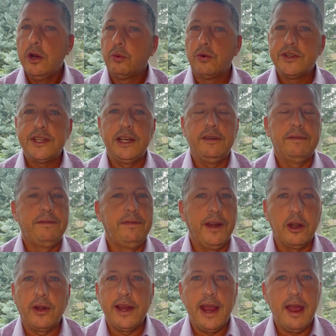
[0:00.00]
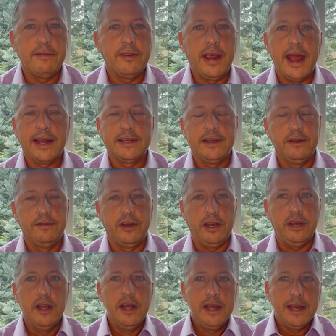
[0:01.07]
we're seeing very heavy
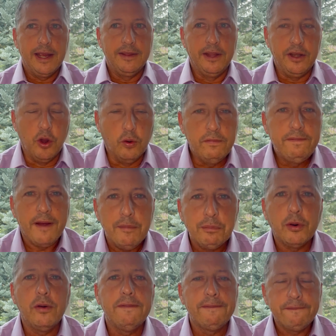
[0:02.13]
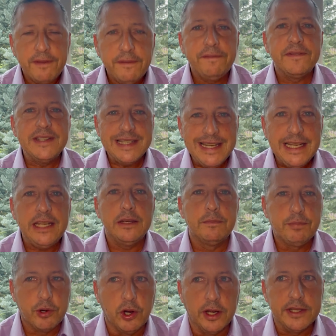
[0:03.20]
activity in the November 15
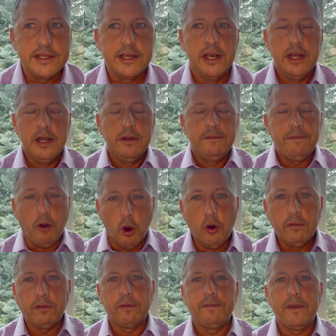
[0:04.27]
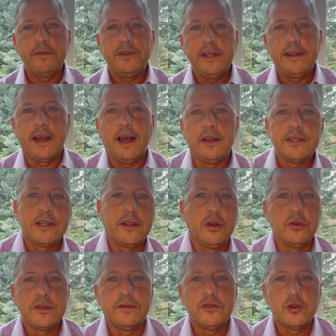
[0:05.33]
puts. Over 50,000 of
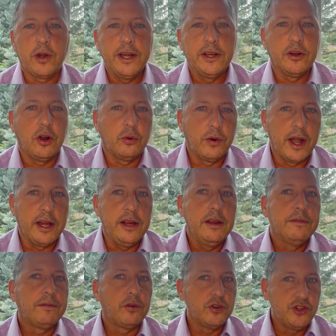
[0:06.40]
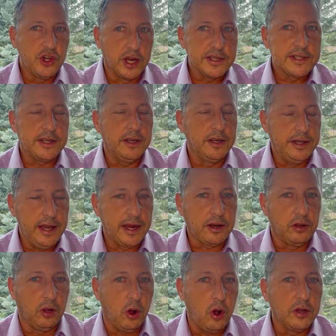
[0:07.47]
those have traded already for just a
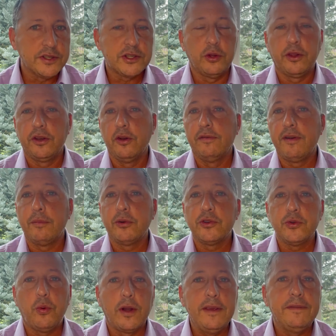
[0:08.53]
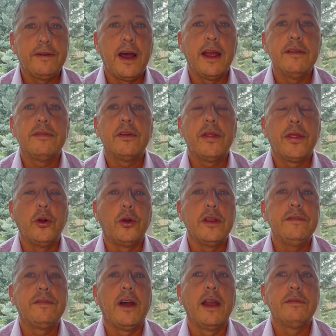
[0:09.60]
nickel. Also, the November
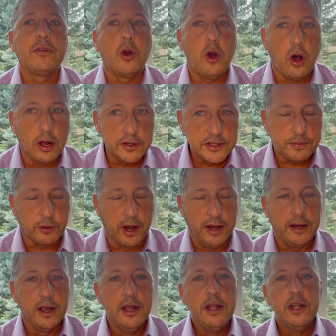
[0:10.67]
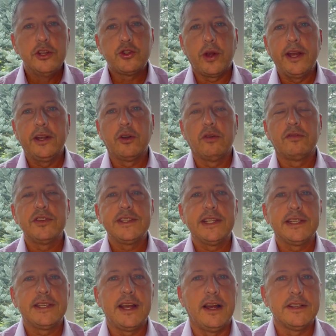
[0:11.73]
25-35 call spread traded over
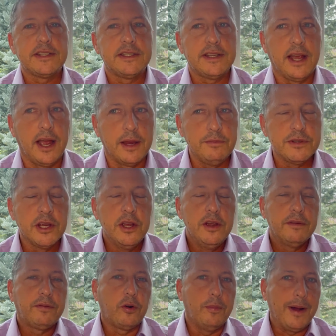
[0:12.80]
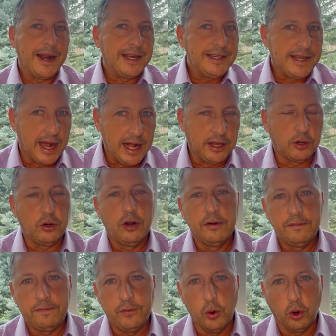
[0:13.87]
6,000 times for about
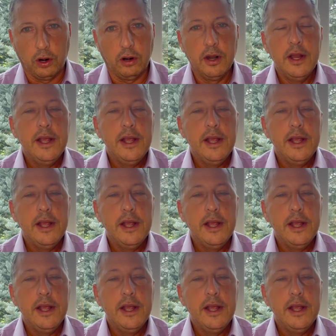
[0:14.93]
$1.04.